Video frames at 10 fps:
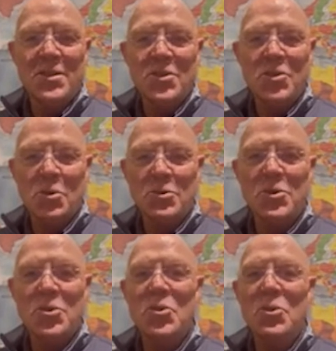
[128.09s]
shoulder
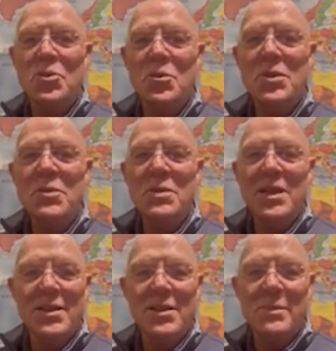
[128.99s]
to shoulder with me
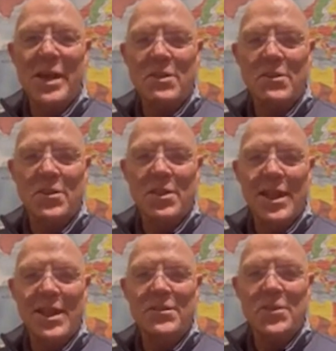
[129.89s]
in the battle for
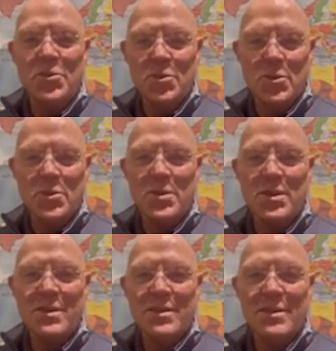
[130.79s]
life and truth
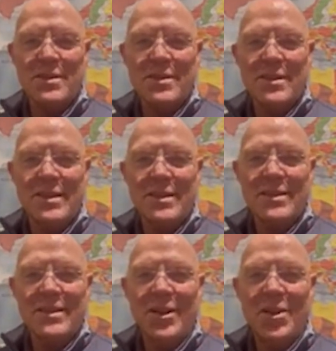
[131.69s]

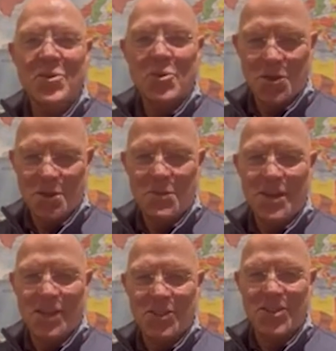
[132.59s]
during the
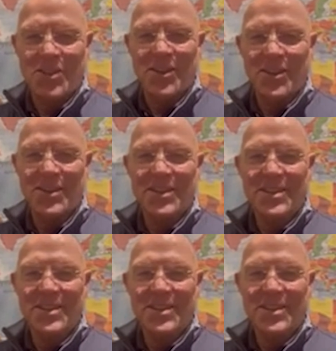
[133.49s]
past year.